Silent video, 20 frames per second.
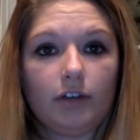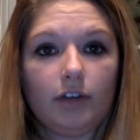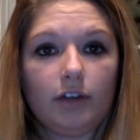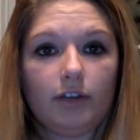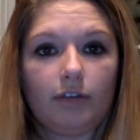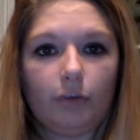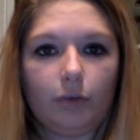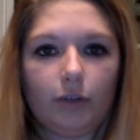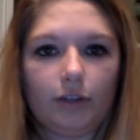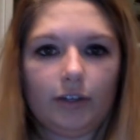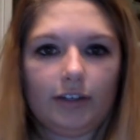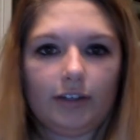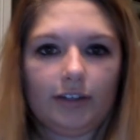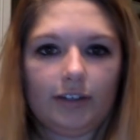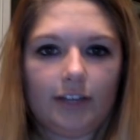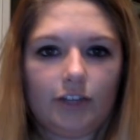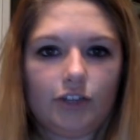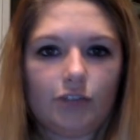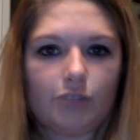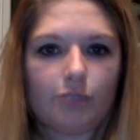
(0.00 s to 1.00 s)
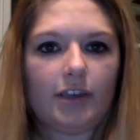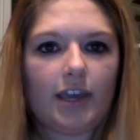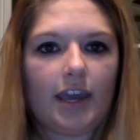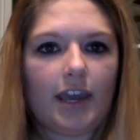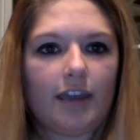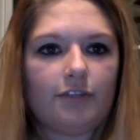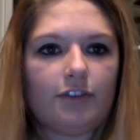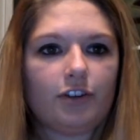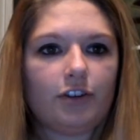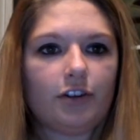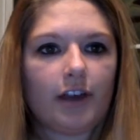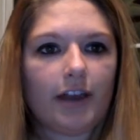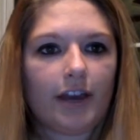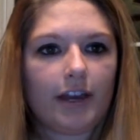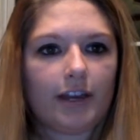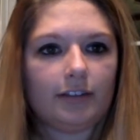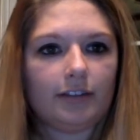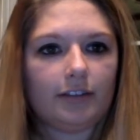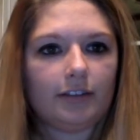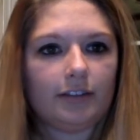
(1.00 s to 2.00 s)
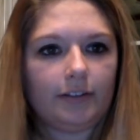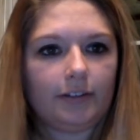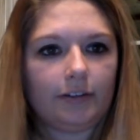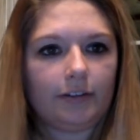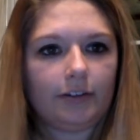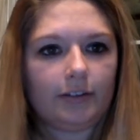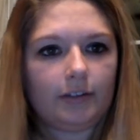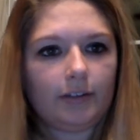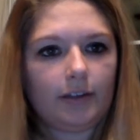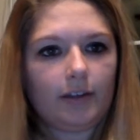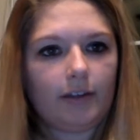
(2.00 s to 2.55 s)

of organization behavior as a series